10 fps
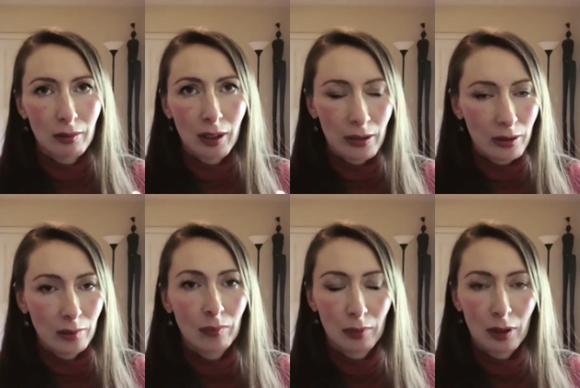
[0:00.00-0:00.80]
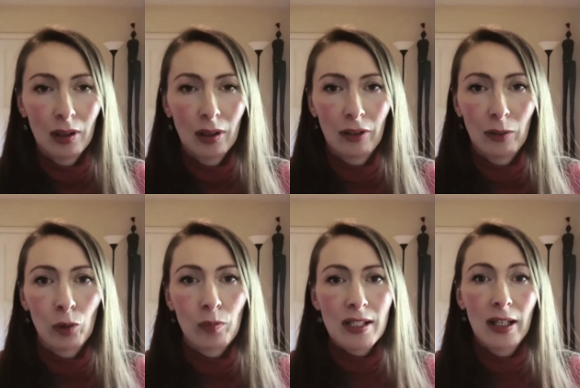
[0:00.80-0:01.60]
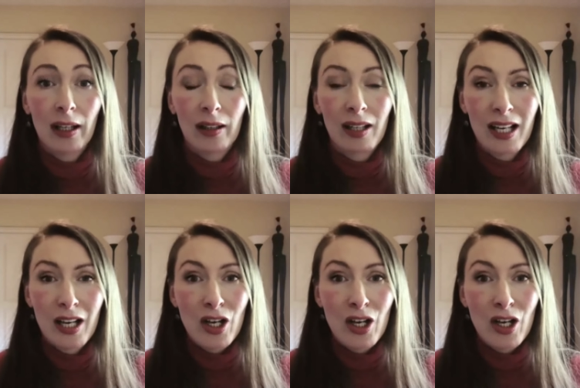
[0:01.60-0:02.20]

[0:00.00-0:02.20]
later, if I'm not mistaken.